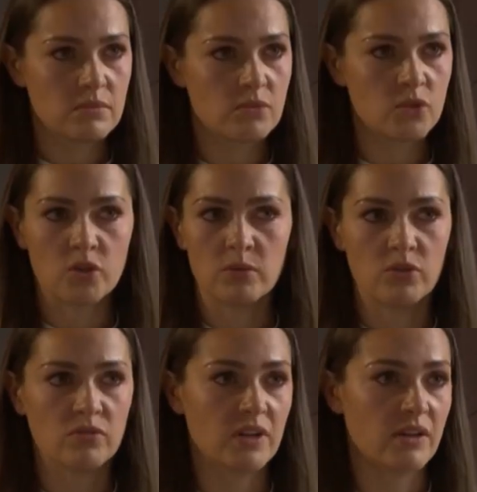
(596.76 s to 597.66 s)
Not in the
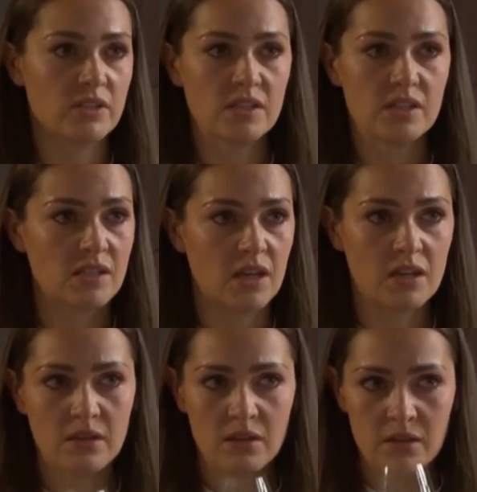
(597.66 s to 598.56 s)
mood for levities,
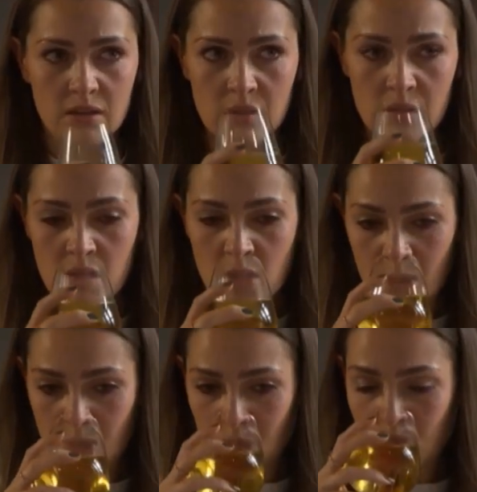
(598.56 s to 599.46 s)
D. I'm sorry.